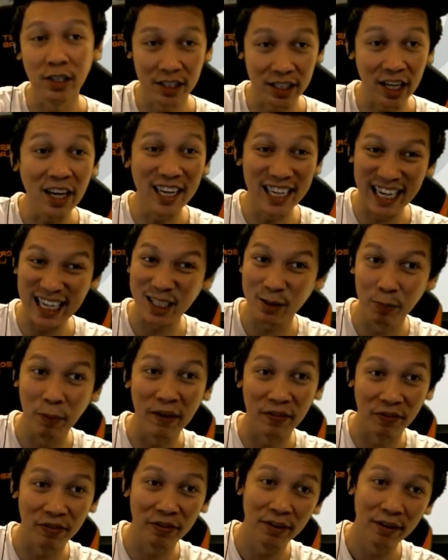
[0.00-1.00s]
see you next
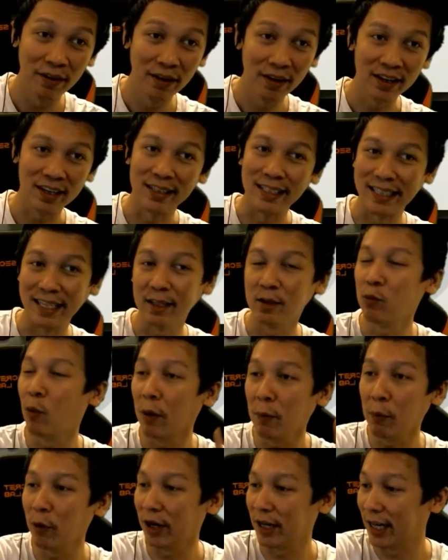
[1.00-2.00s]
month. Because there's
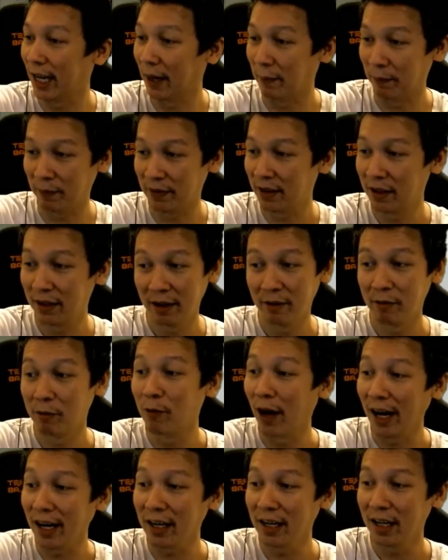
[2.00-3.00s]
one more attempt,
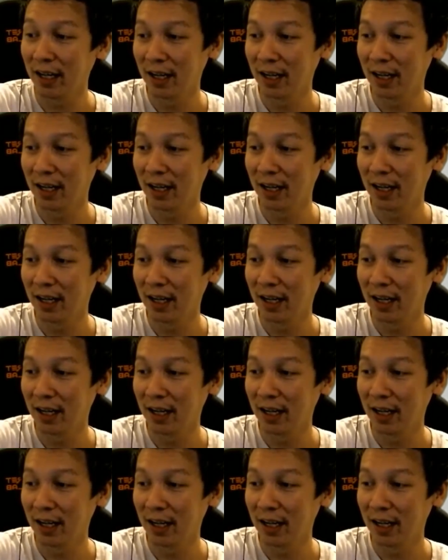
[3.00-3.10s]
right?